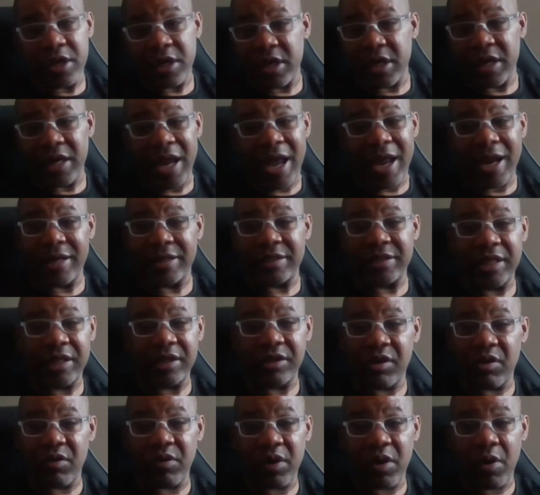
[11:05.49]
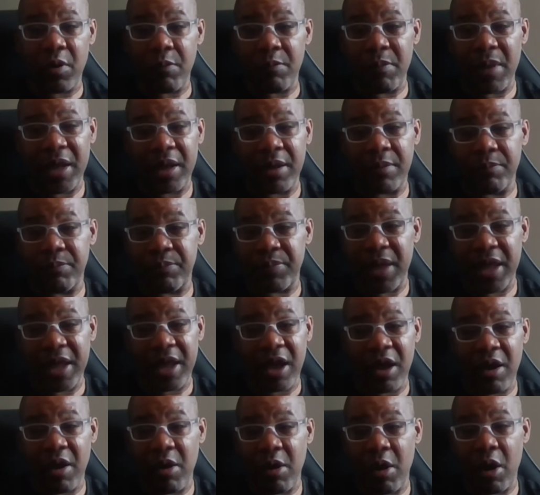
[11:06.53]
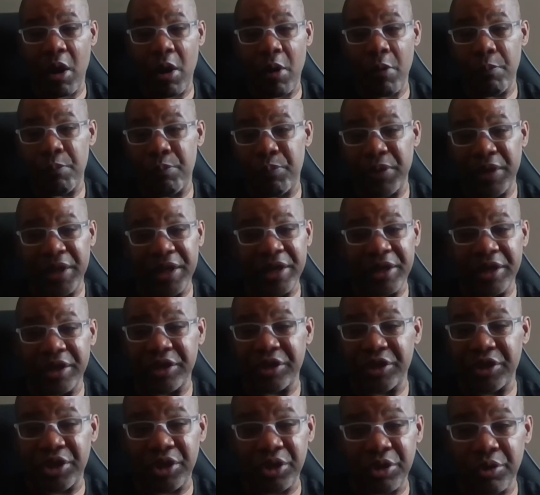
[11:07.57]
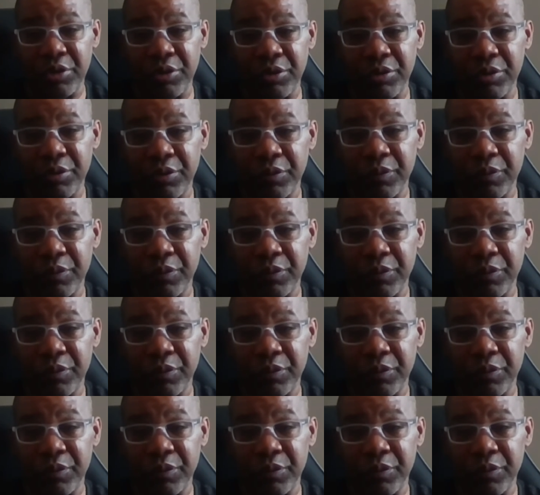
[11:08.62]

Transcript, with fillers: the United States only will make them pay a, a billion or two.